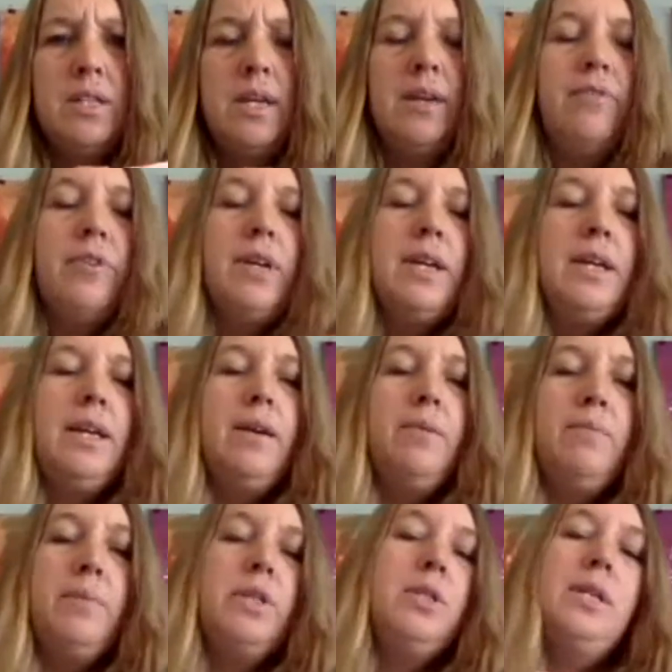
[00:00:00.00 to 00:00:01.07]
I forget now,
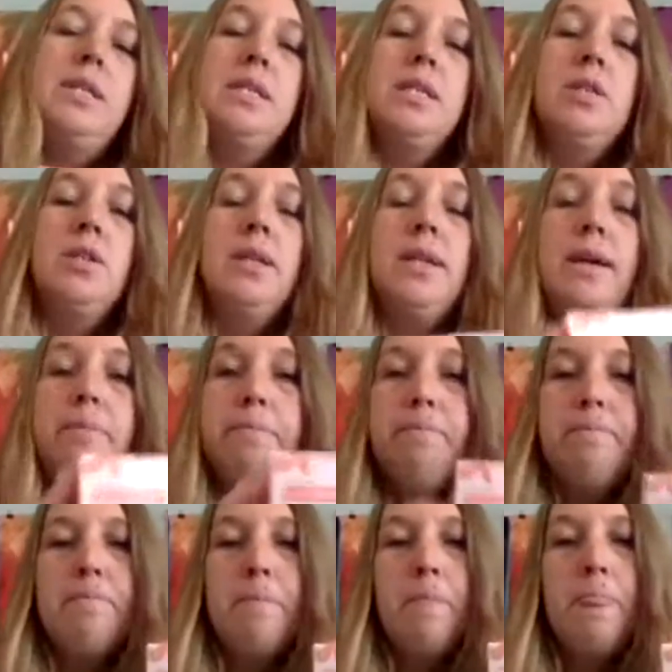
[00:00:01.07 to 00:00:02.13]
but you guys can look it up.
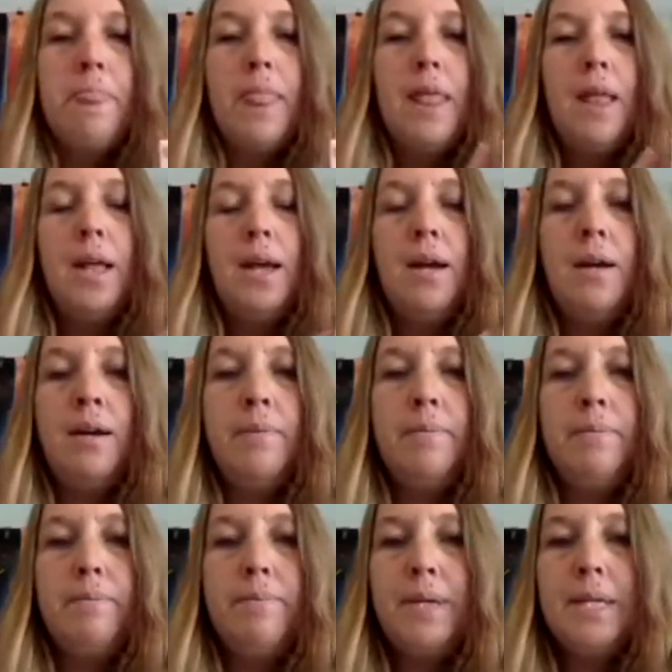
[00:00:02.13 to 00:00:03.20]

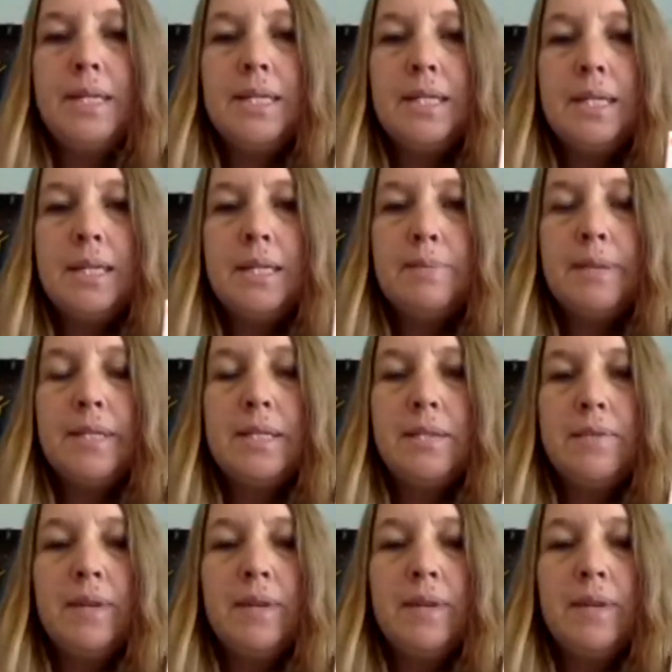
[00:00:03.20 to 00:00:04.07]
But it's inexpensive